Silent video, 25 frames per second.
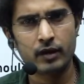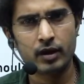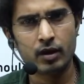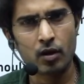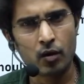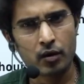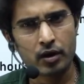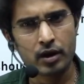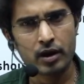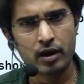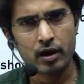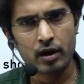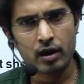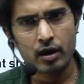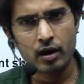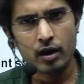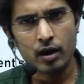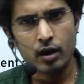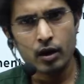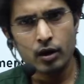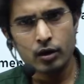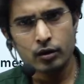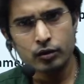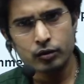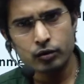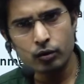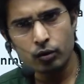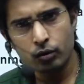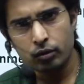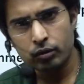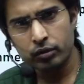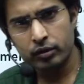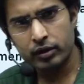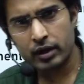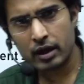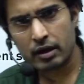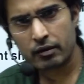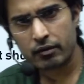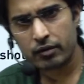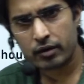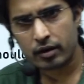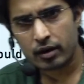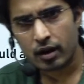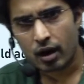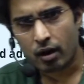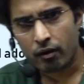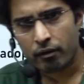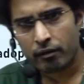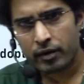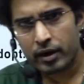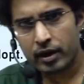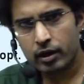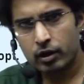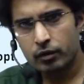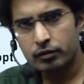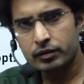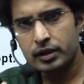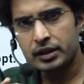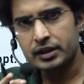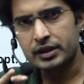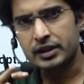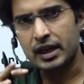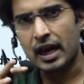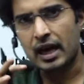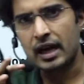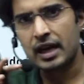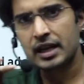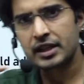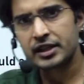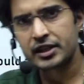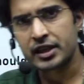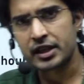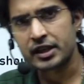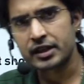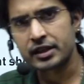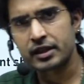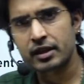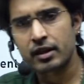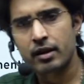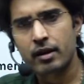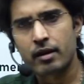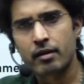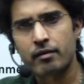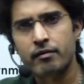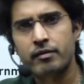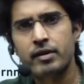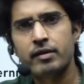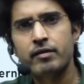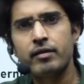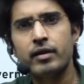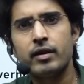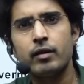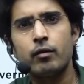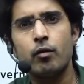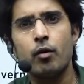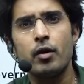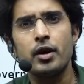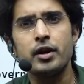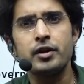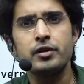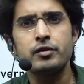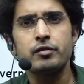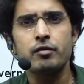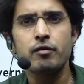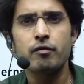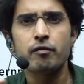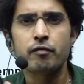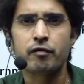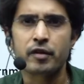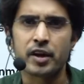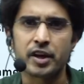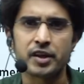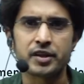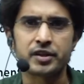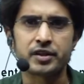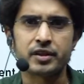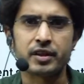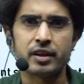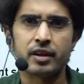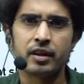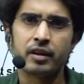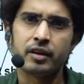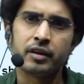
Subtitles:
Okay, so they were aware of the challenges we were going to face.